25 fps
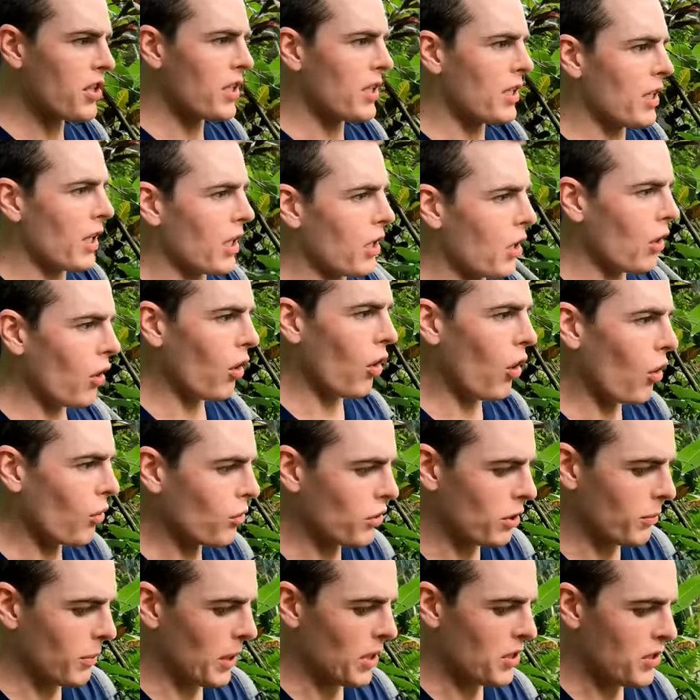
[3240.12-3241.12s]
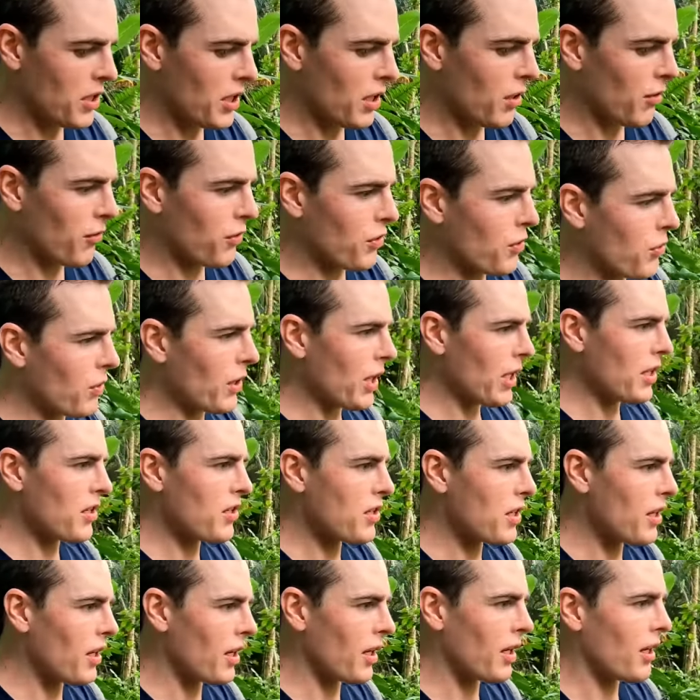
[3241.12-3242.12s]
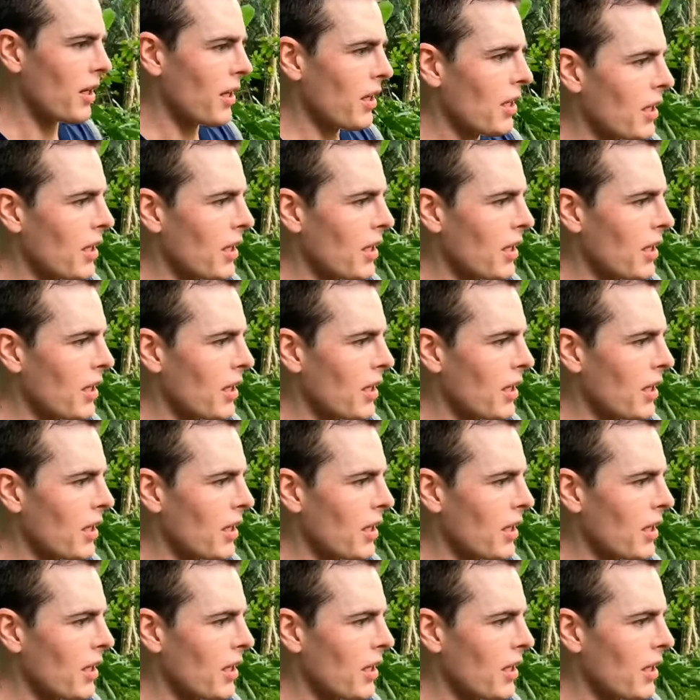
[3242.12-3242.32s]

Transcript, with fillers: scene, I got all to myself, so that's it.